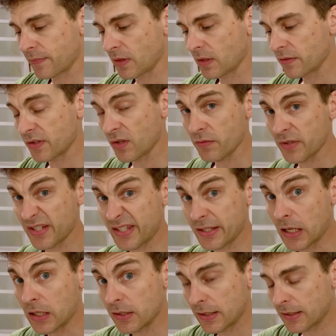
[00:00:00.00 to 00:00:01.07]
so the
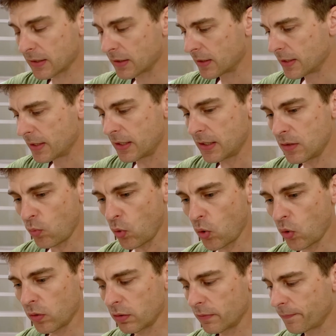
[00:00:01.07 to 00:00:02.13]
studs in the
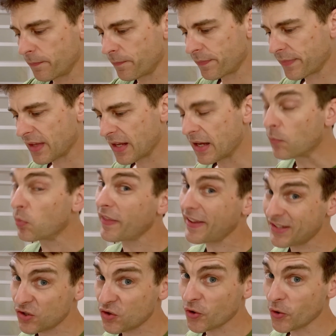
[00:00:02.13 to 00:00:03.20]
wall? And well,
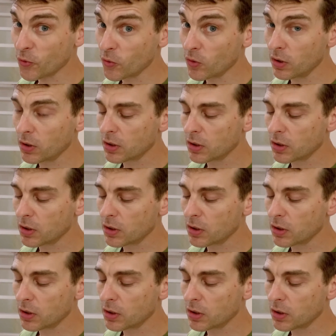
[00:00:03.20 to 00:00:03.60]
that's true.